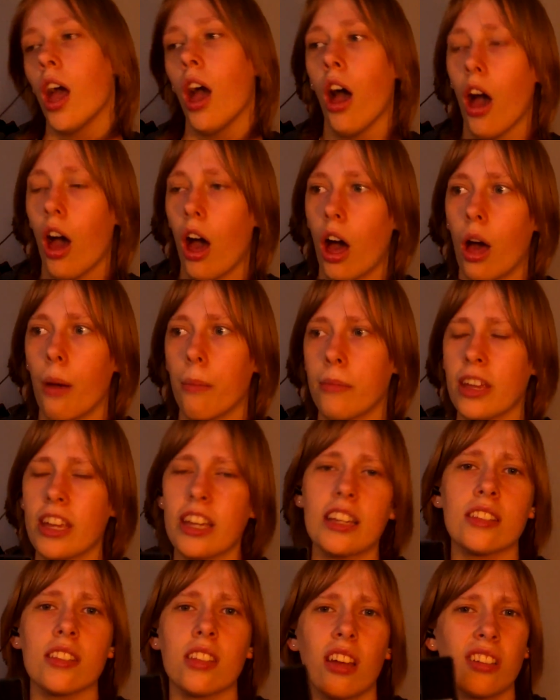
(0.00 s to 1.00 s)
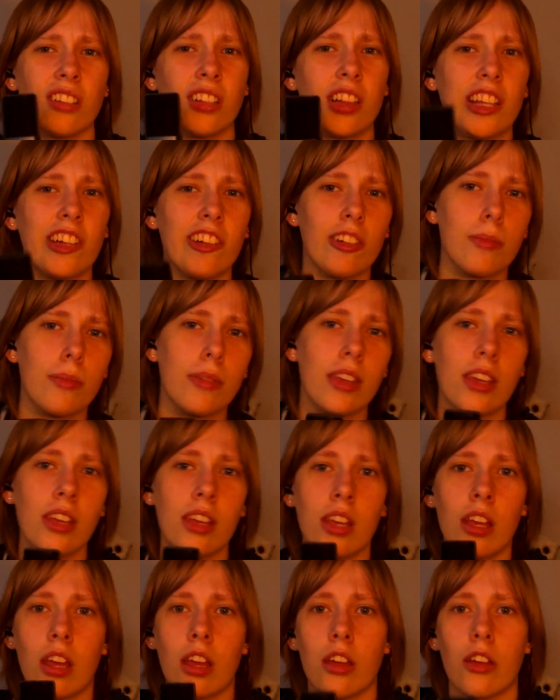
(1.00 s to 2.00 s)
It is unclear to me
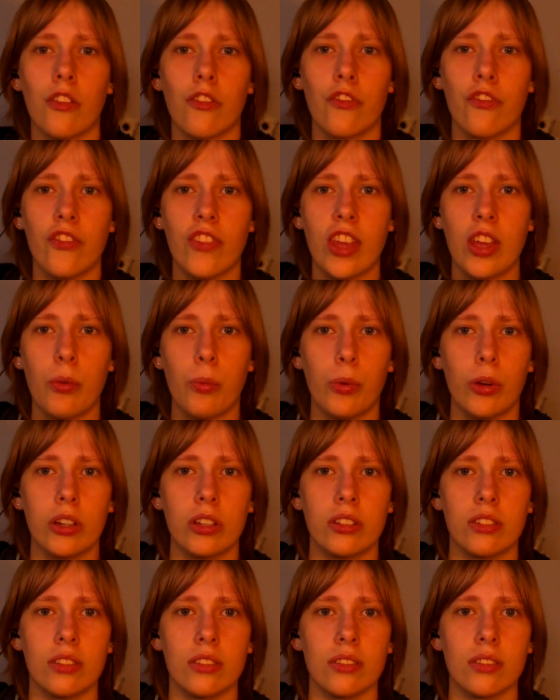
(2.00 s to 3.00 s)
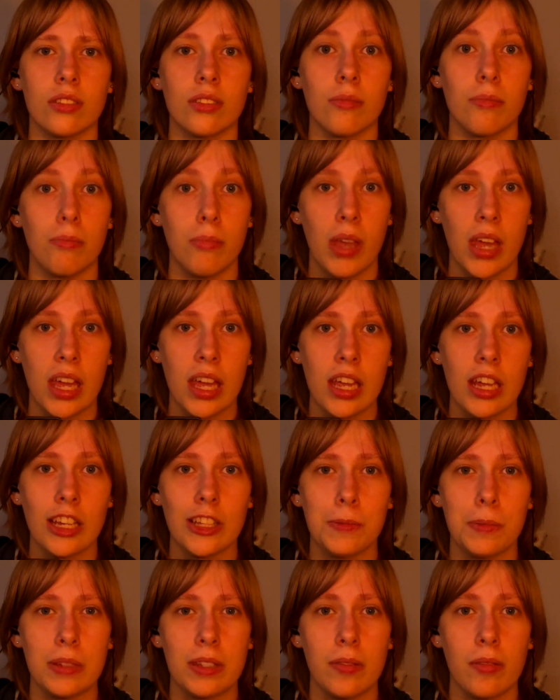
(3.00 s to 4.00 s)
if it was made
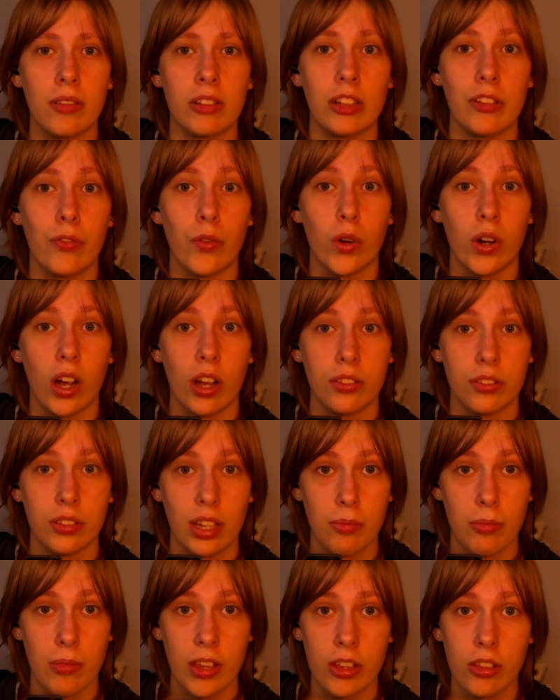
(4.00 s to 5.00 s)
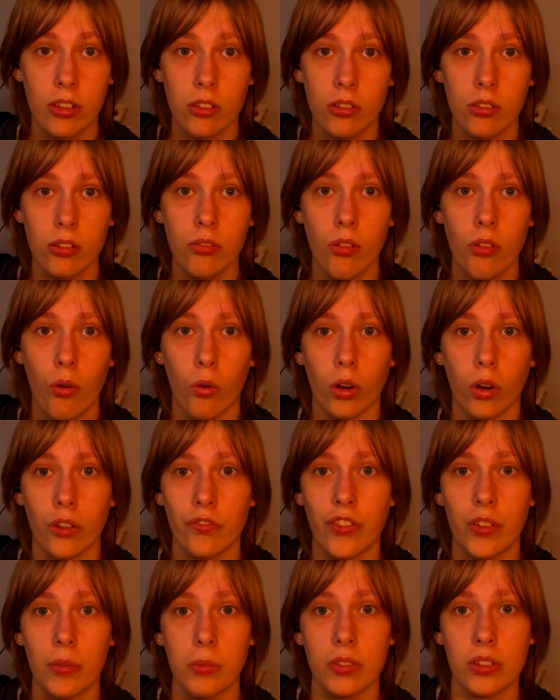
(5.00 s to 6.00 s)
specifically for Hatsune Miku, or if
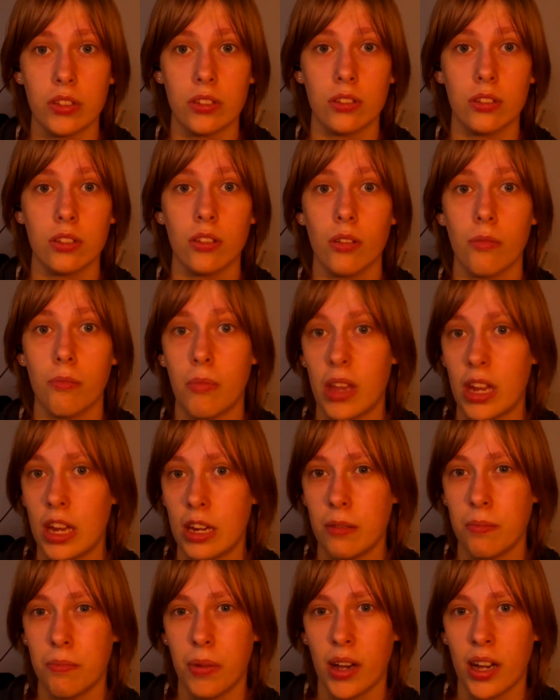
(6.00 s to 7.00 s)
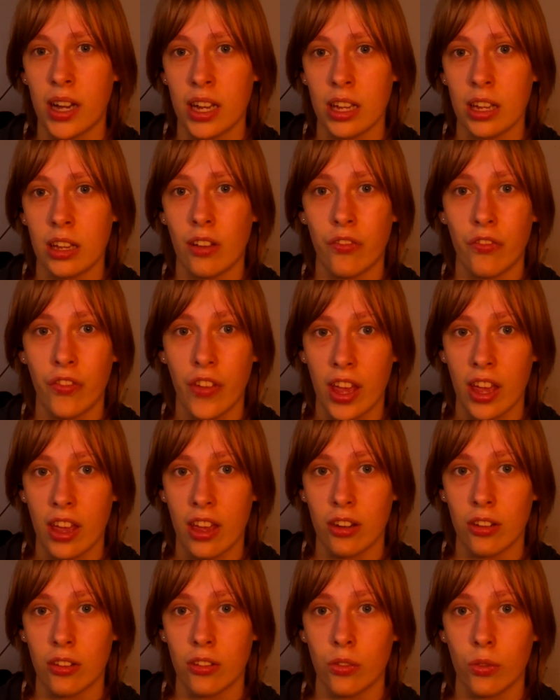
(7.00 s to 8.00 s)
it was made by a
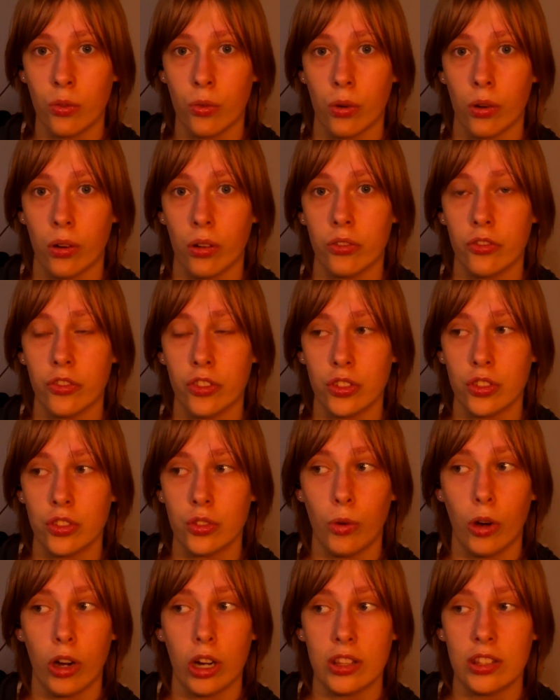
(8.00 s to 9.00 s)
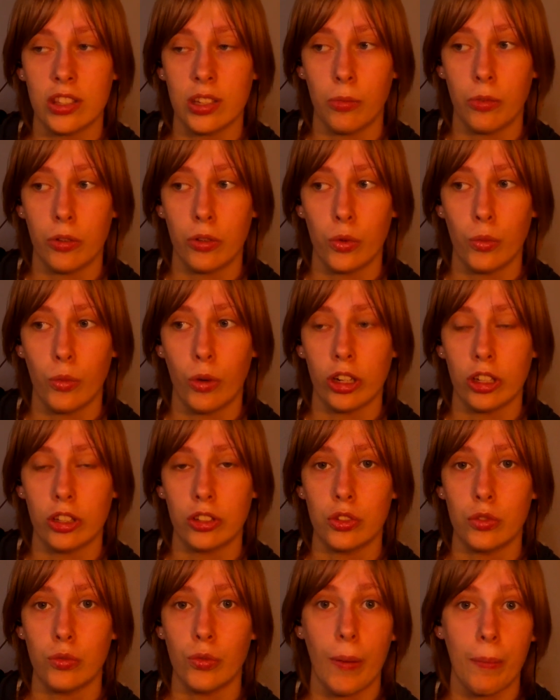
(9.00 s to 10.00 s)
fan, or just someone who wanted to
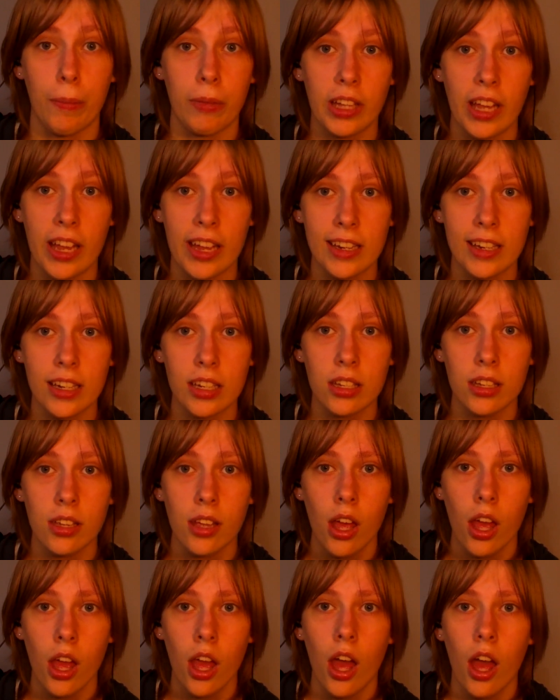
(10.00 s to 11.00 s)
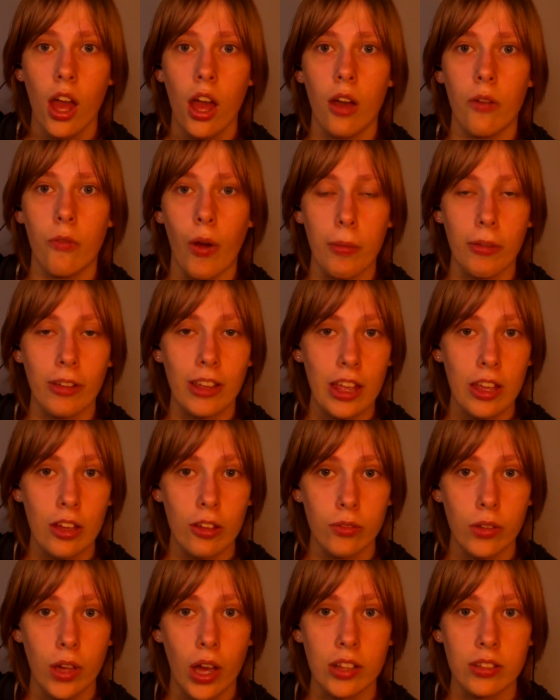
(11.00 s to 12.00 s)
replicate
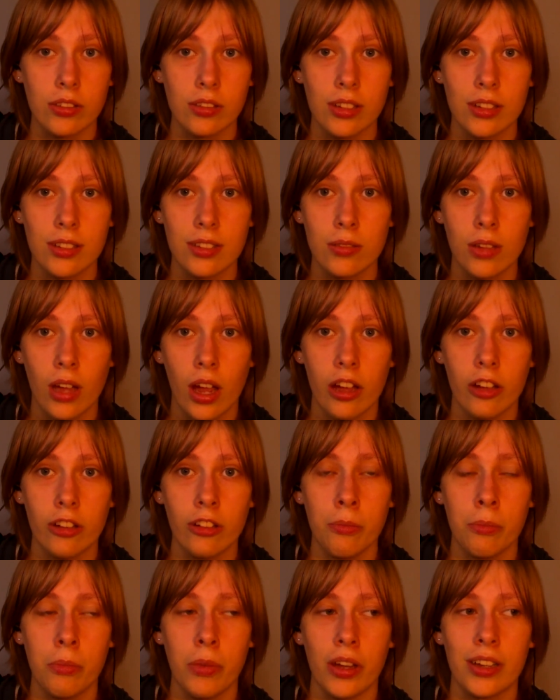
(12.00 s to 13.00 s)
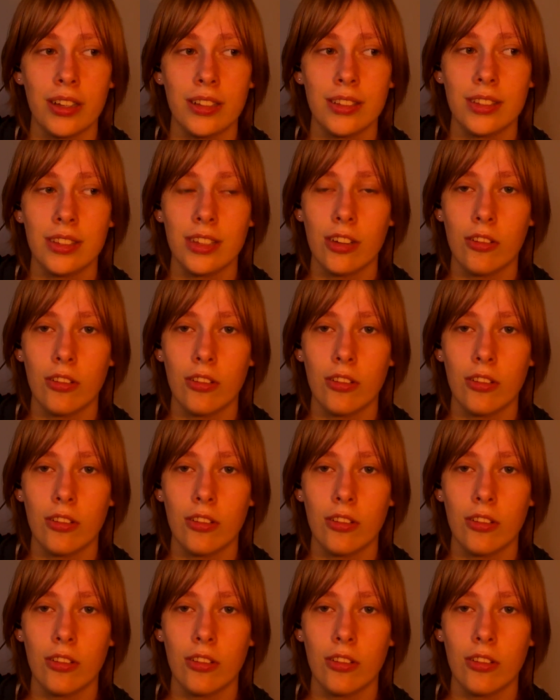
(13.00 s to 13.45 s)
Hatsune's style, but considering